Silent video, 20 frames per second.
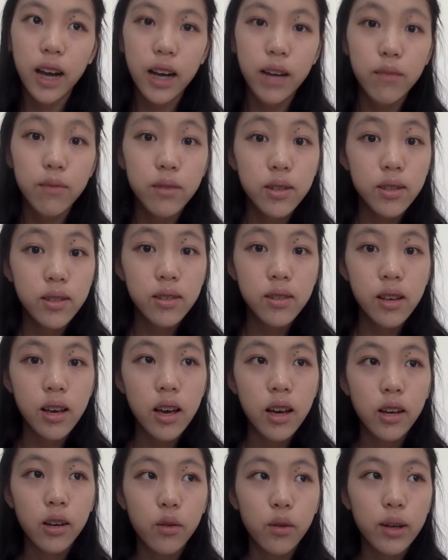I was
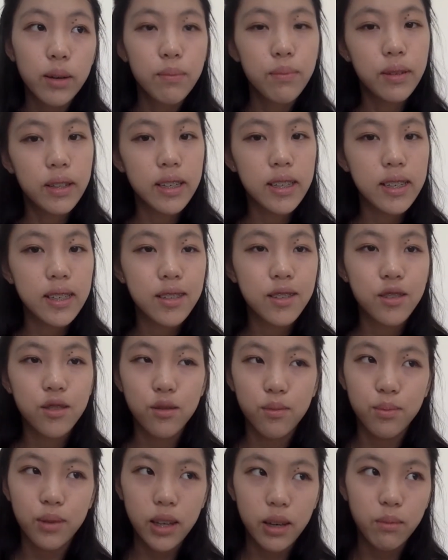quite pleased
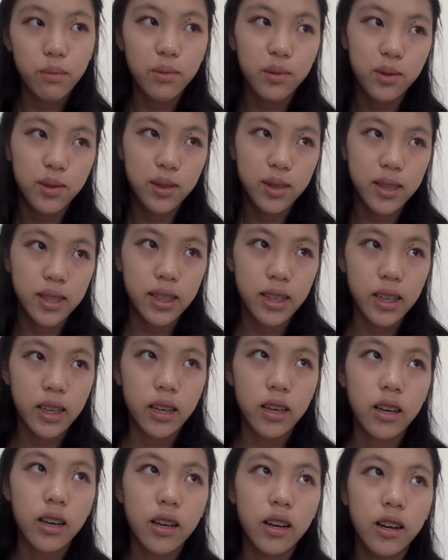to be able to
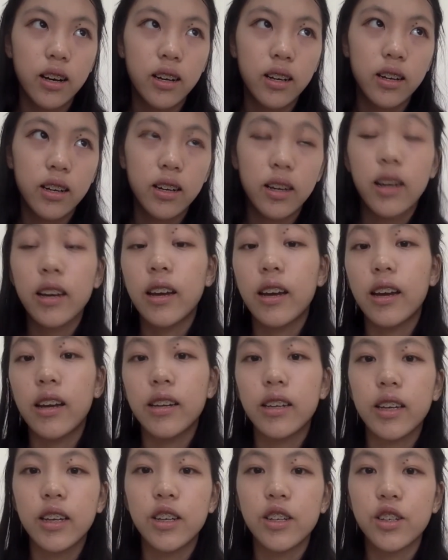see
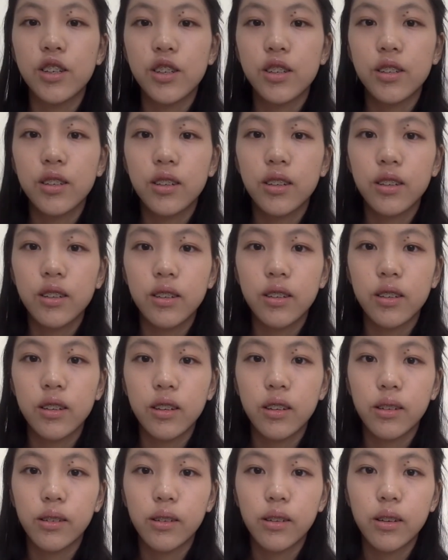an Asian
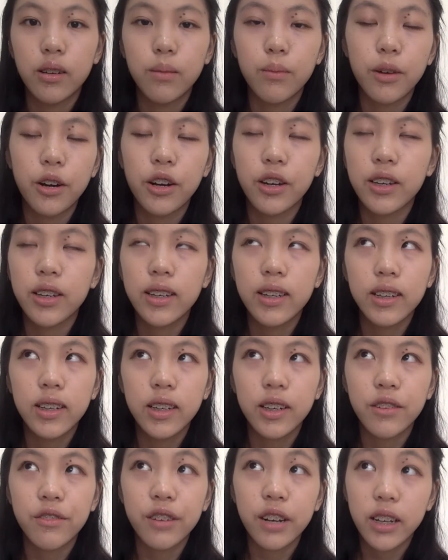
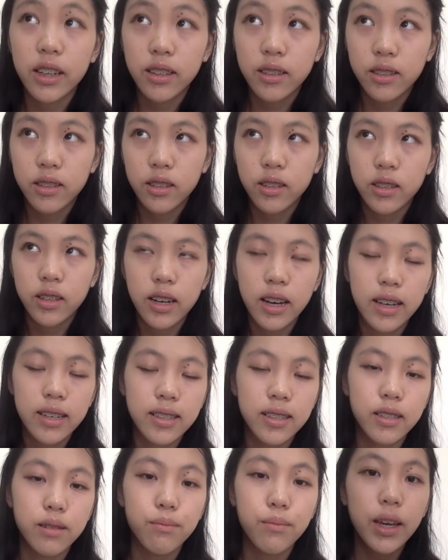American character
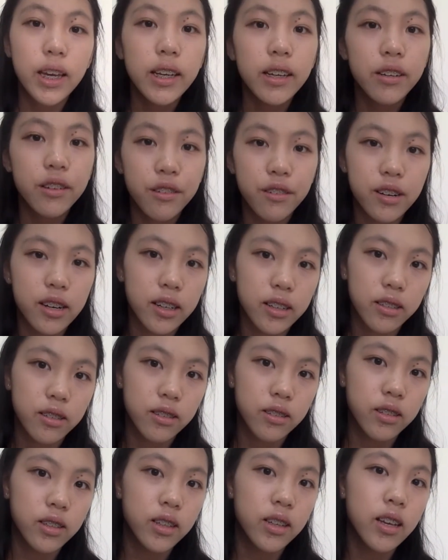as the main
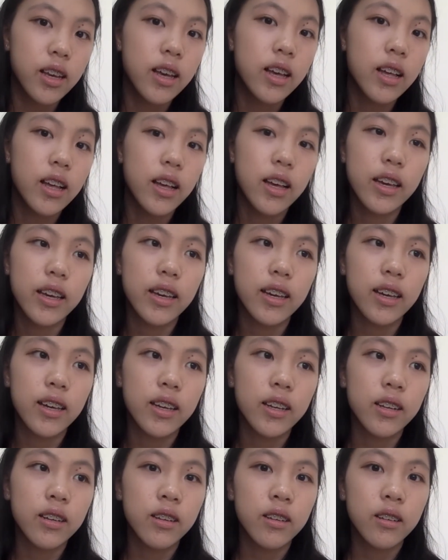character
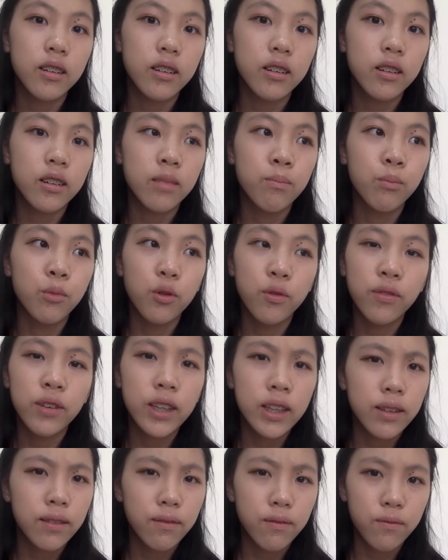in a
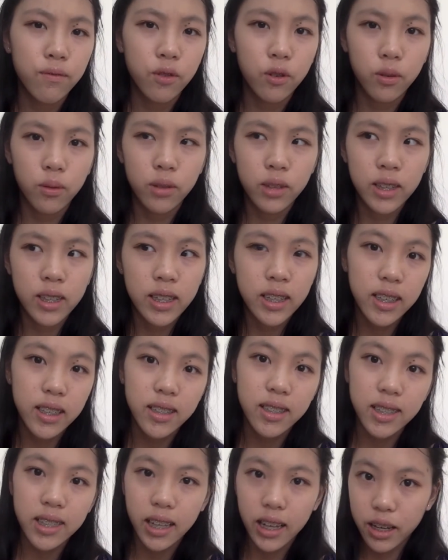movie for
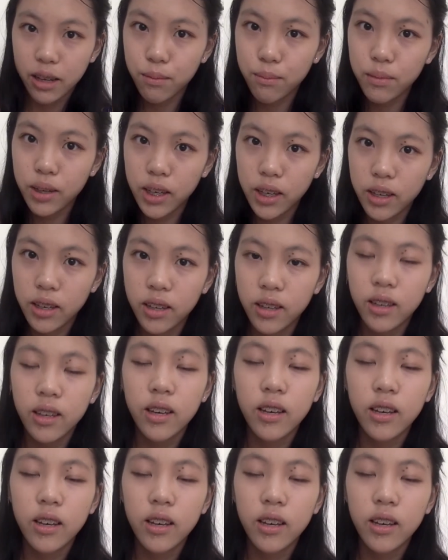teens like me,